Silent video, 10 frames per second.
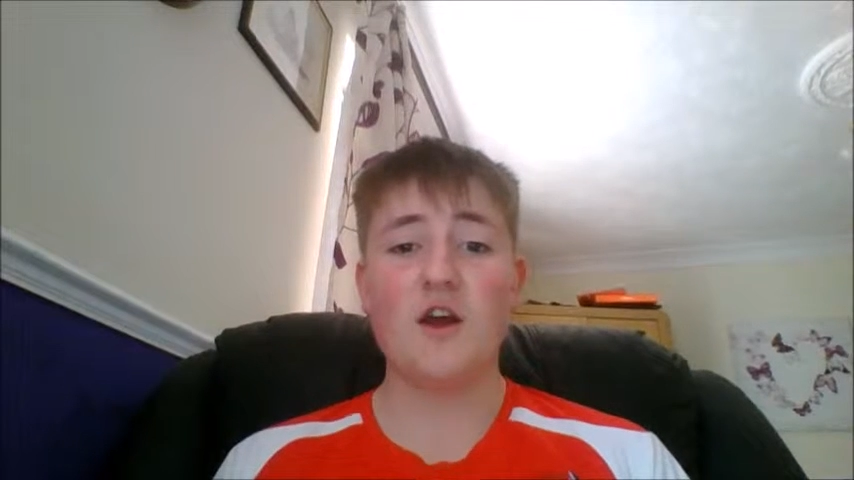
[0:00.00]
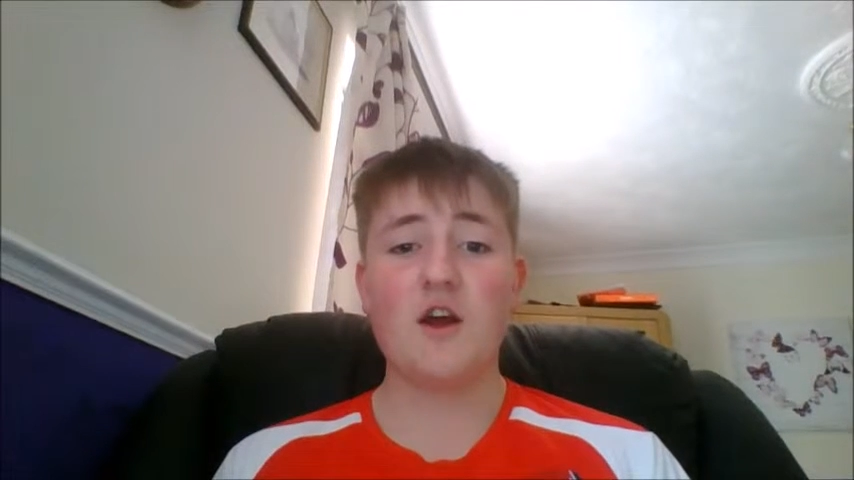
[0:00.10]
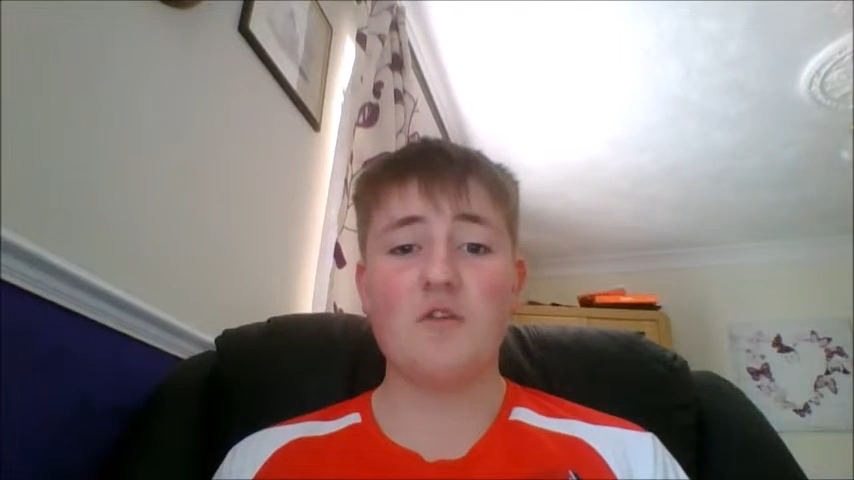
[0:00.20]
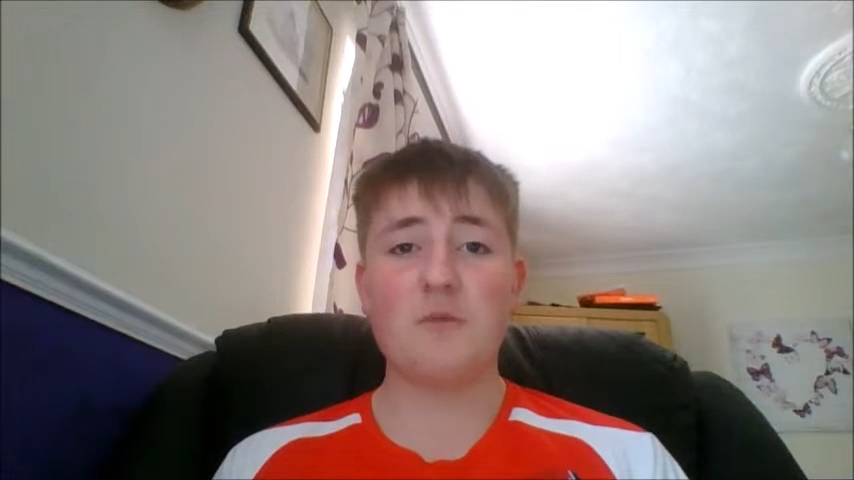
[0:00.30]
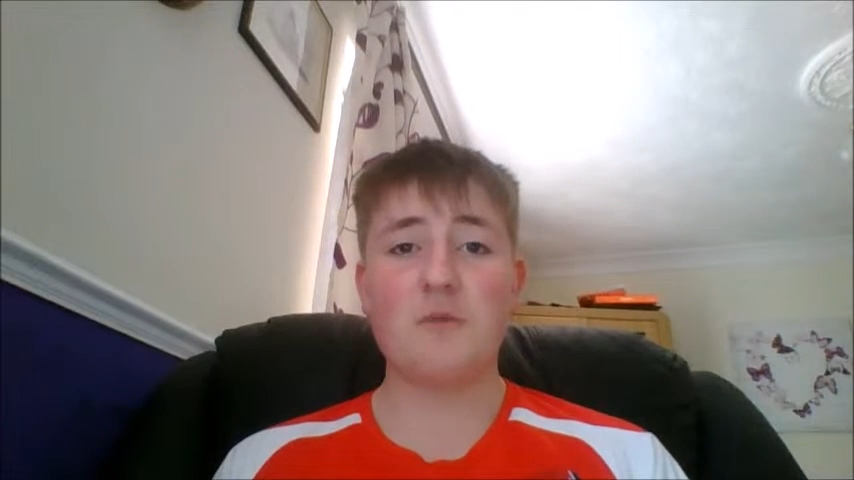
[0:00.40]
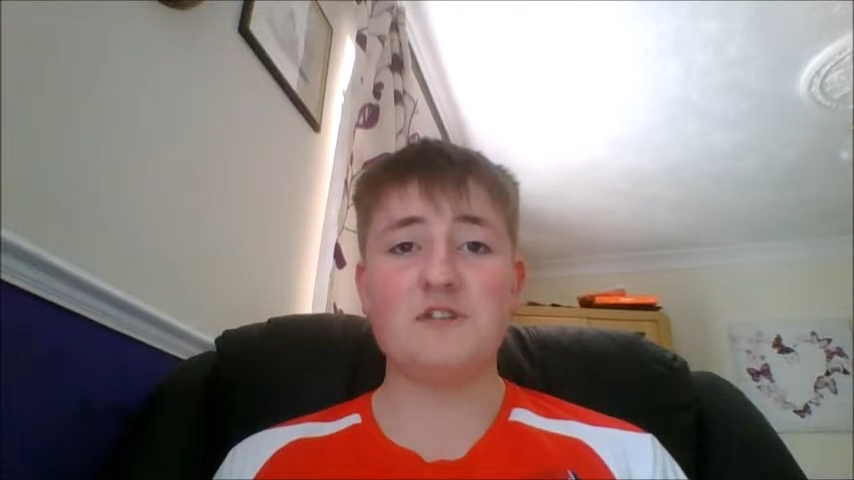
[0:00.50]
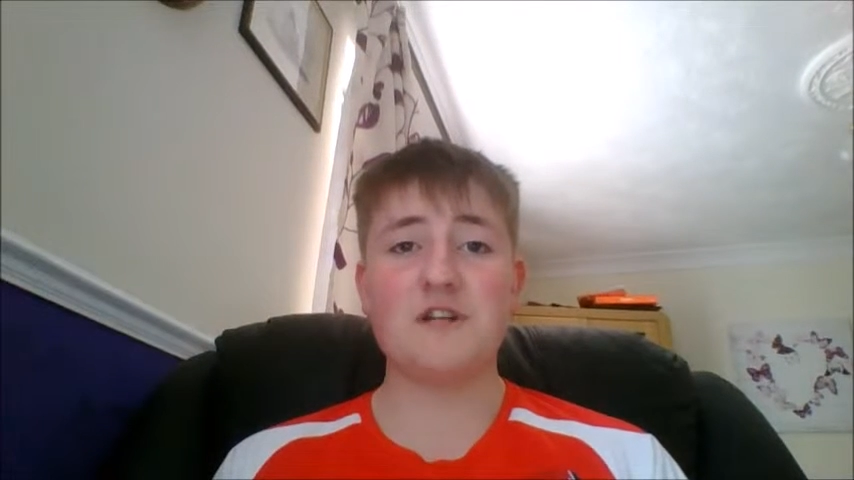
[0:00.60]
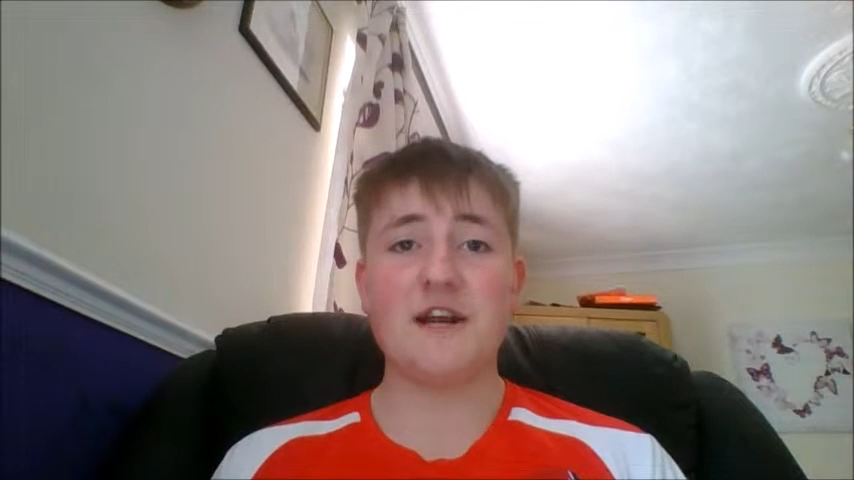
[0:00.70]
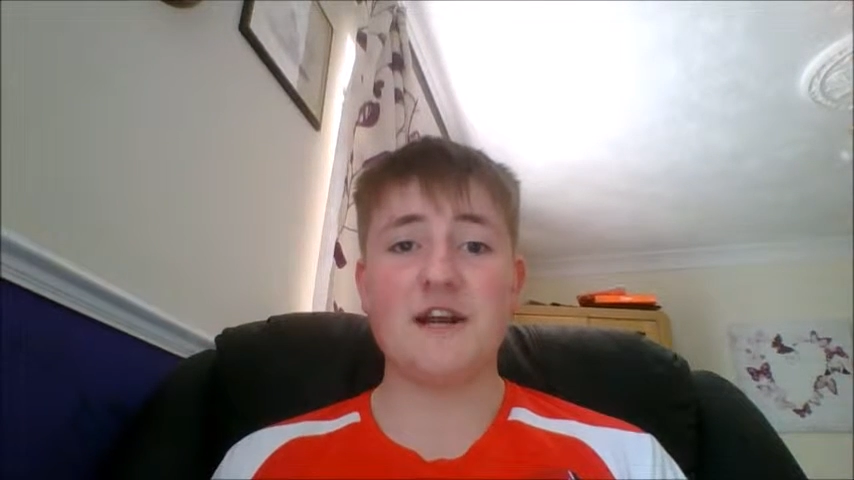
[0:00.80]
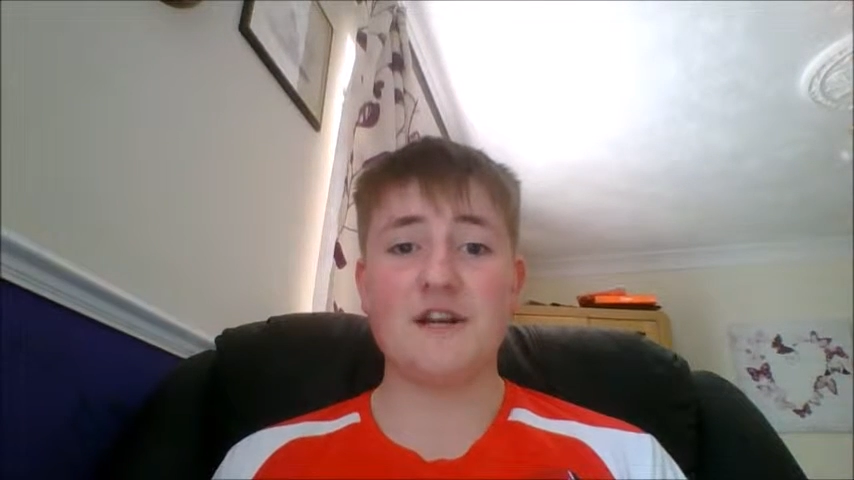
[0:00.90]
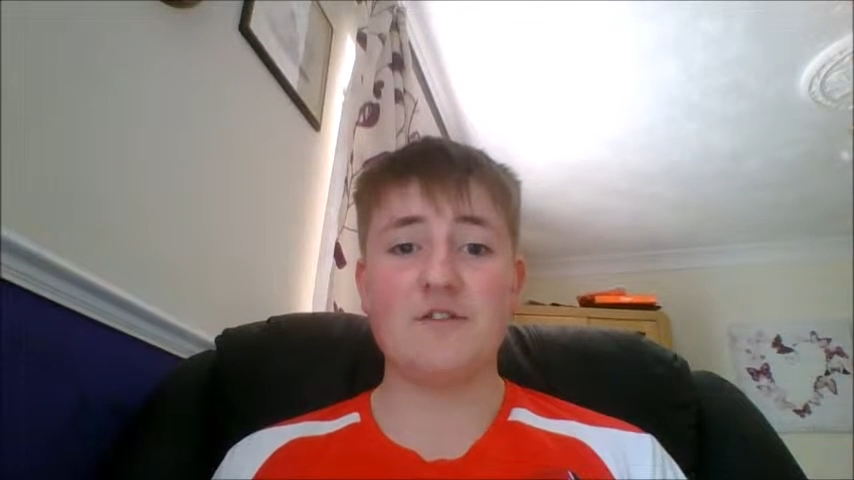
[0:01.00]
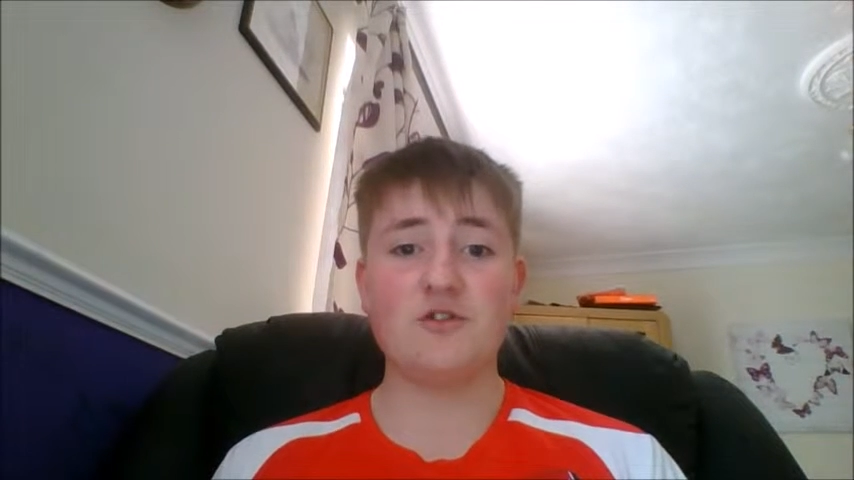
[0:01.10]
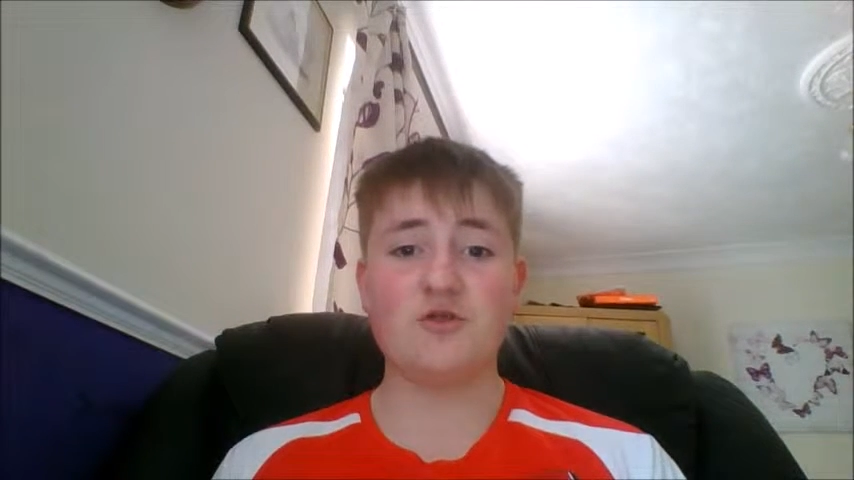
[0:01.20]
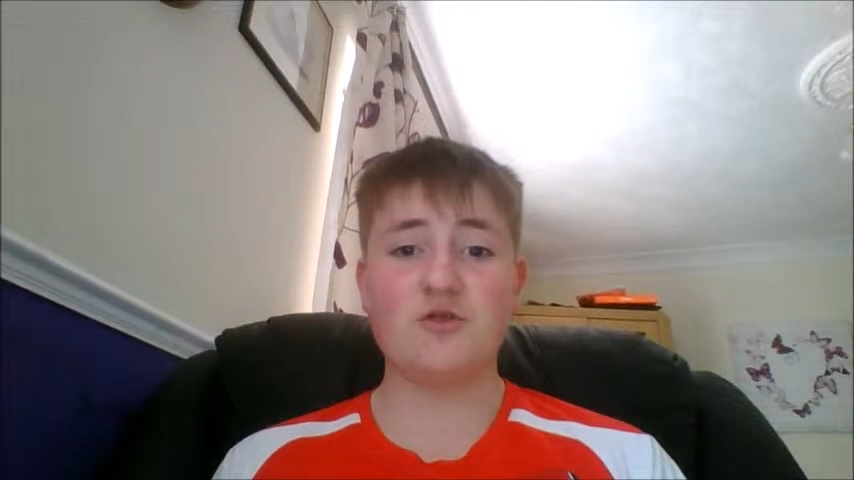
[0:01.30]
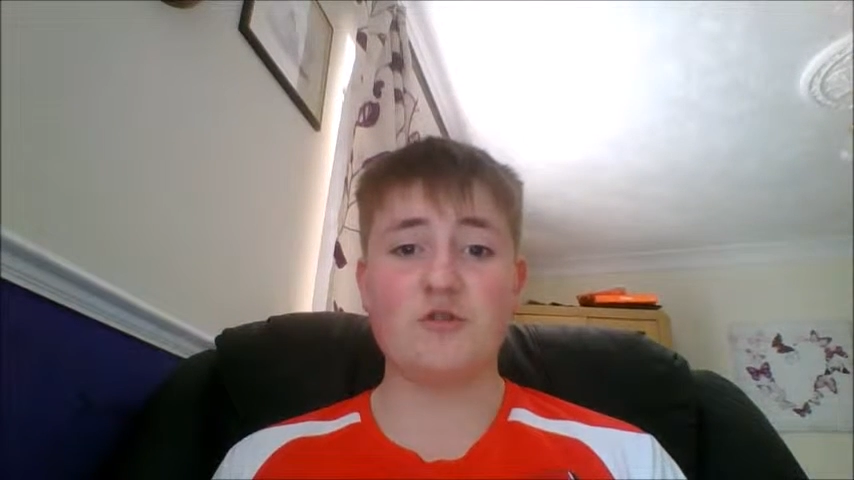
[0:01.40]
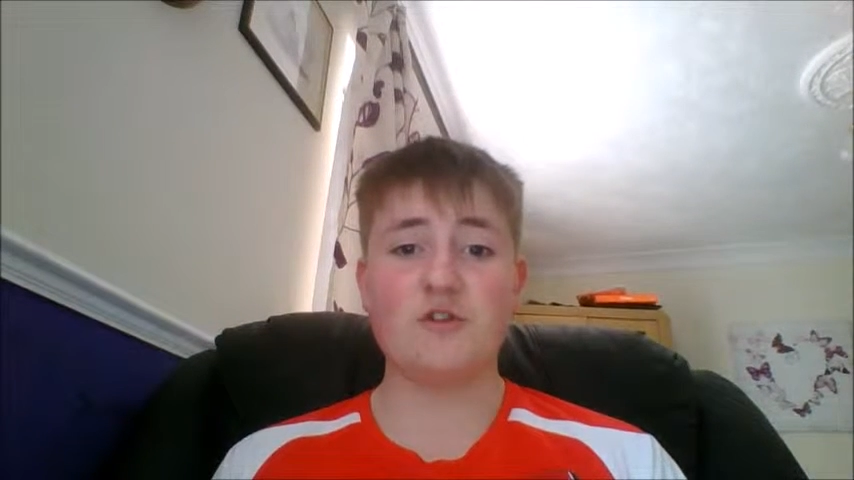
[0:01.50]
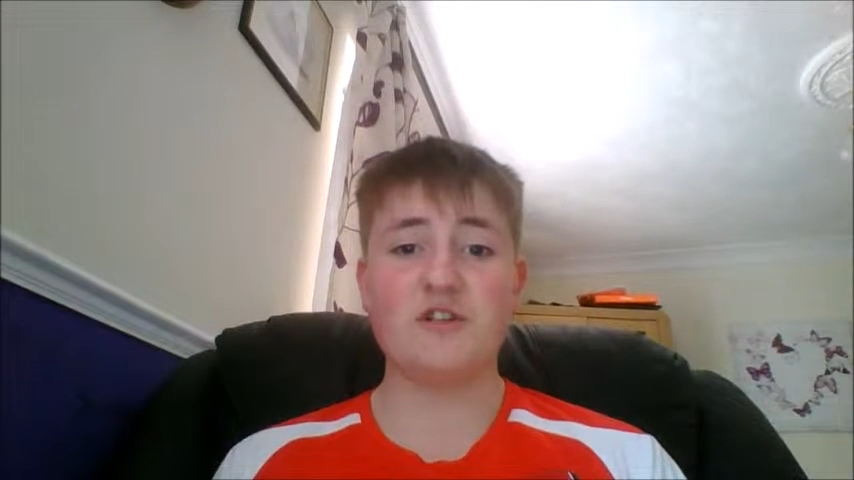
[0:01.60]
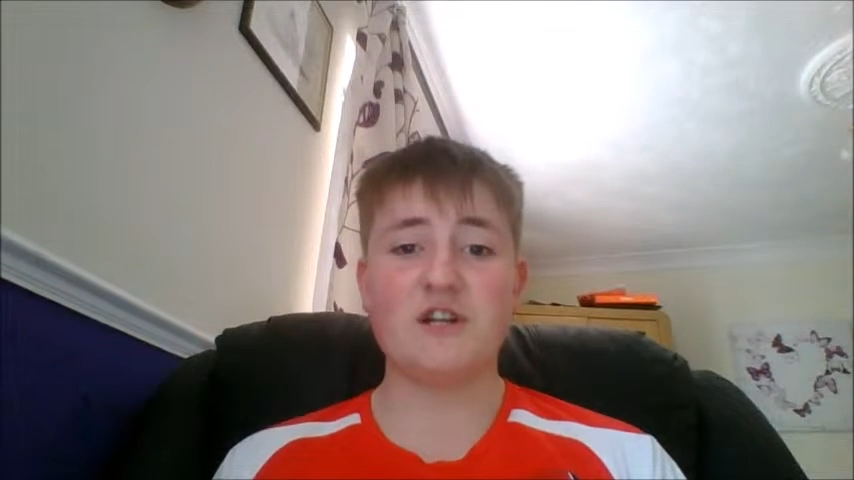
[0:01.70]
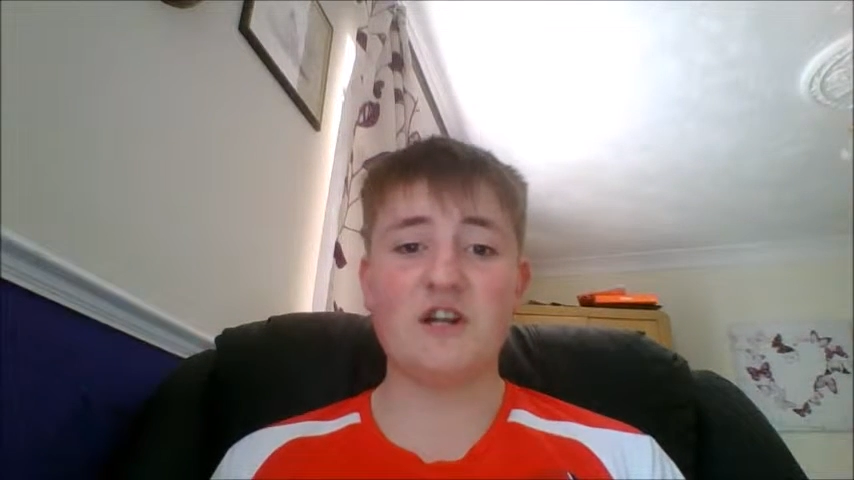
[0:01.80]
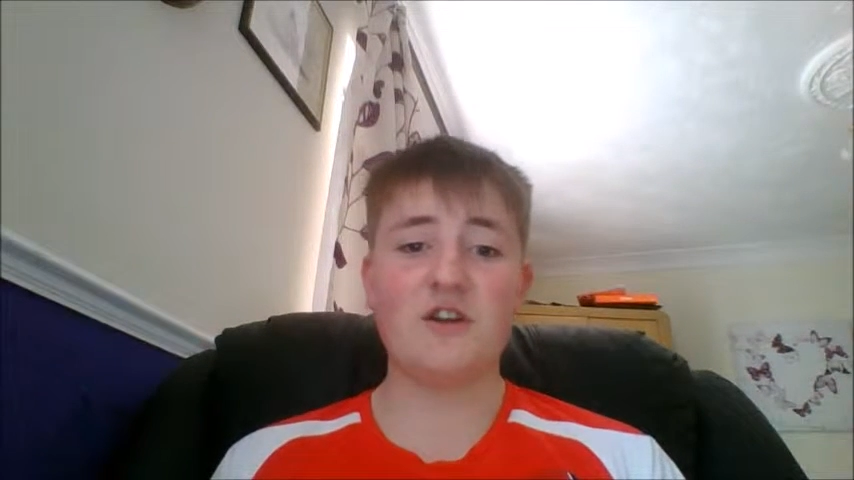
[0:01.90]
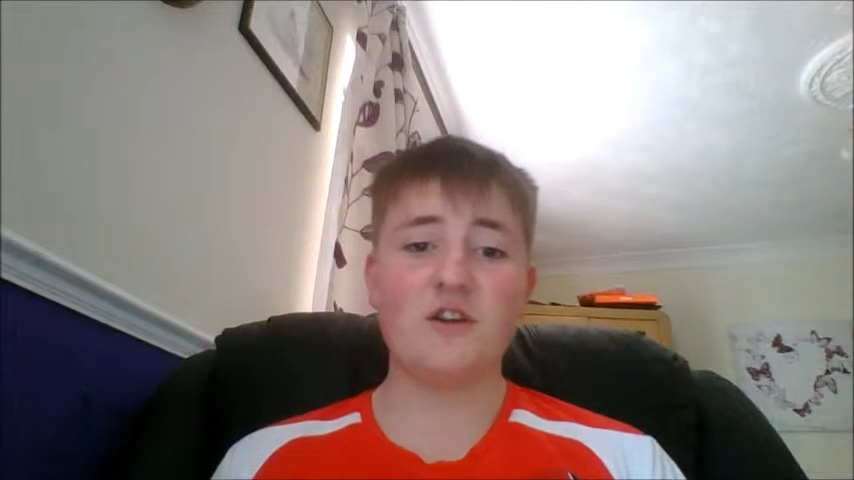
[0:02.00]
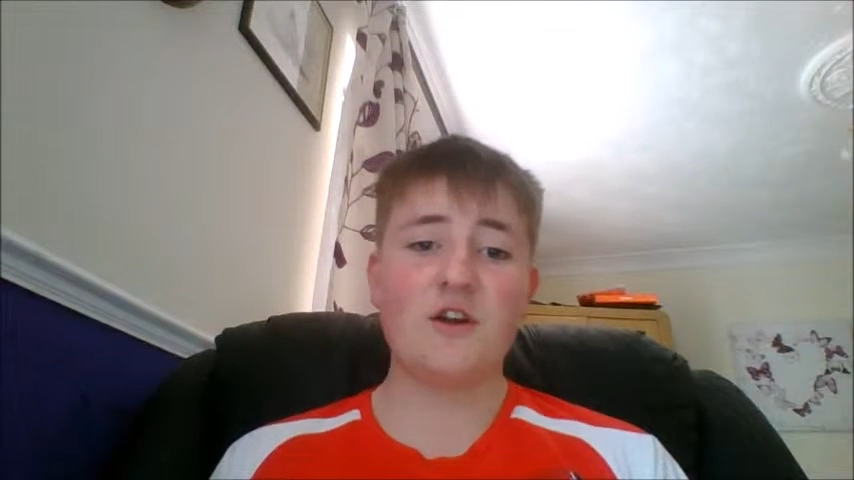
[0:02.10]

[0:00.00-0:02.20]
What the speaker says: Ramsey, and even Giroud this season.